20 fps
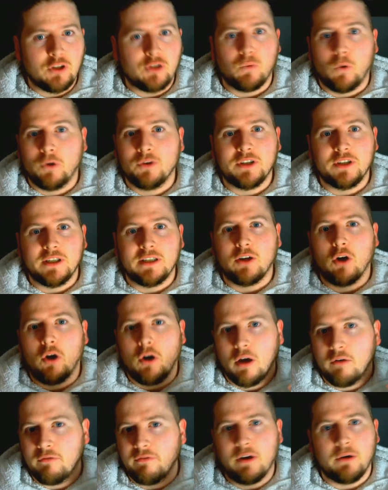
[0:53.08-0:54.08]
Swansea
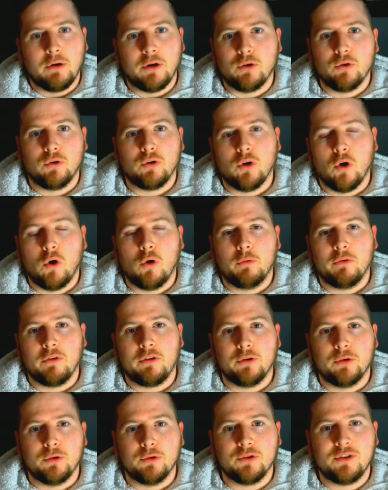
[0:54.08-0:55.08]
got a very good goal
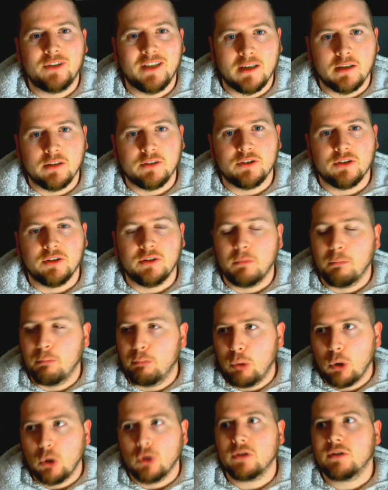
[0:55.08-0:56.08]
through
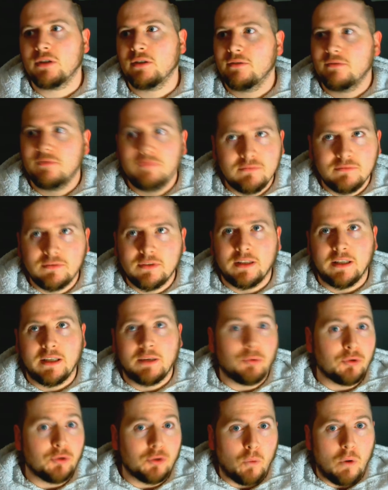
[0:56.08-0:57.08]
Sigurdsson, but
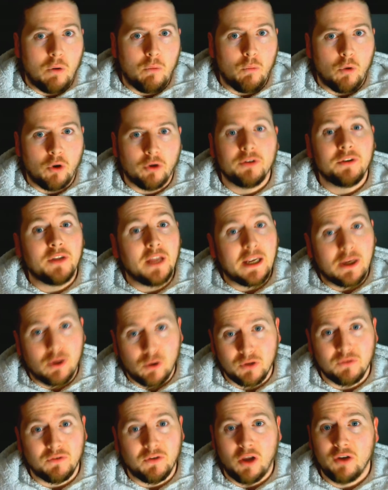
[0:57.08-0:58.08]
it was a 1-1. They
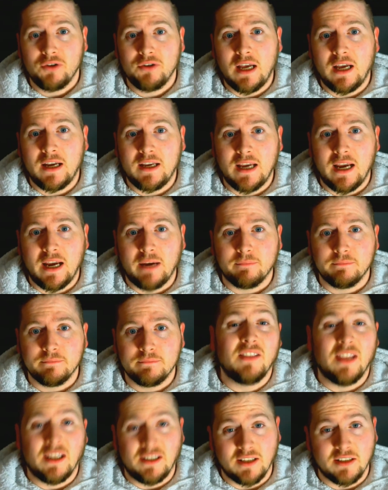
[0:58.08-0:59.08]
could have lost that game.
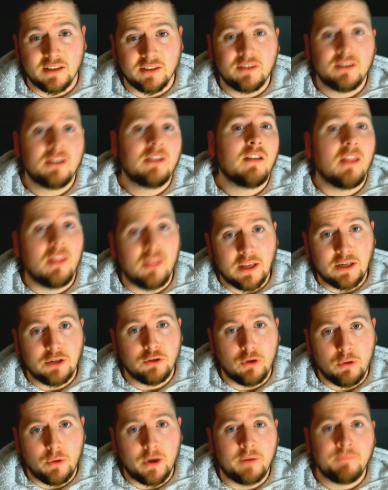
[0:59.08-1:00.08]
They didn't. They
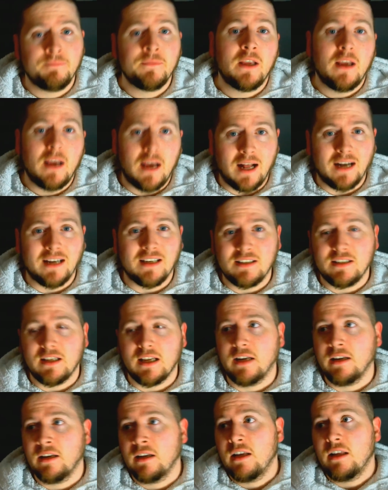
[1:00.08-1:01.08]
drew it, and
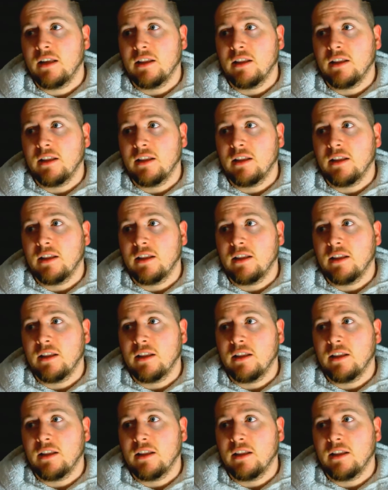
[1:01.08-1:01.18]
instead